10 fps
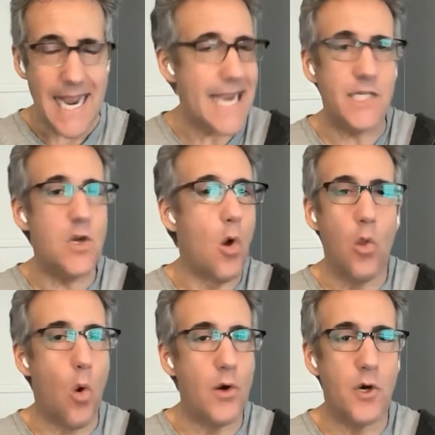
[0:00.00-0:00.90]
is no
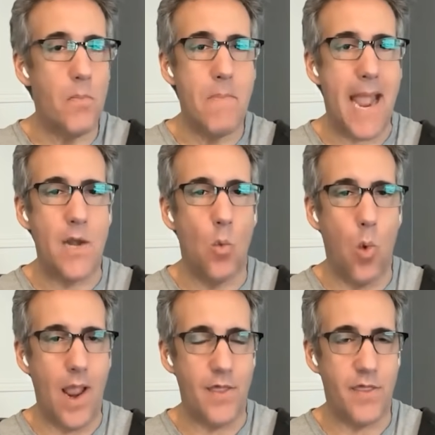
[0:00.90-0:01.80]
longer met
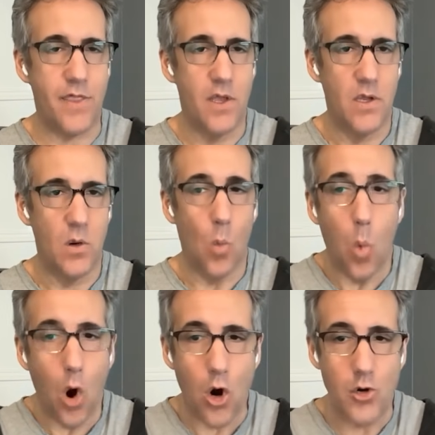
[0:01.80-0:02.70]
with
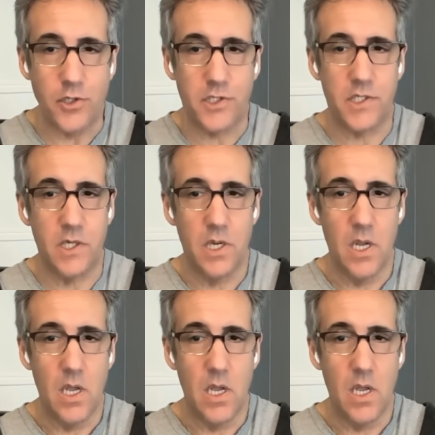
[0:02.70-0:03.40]
words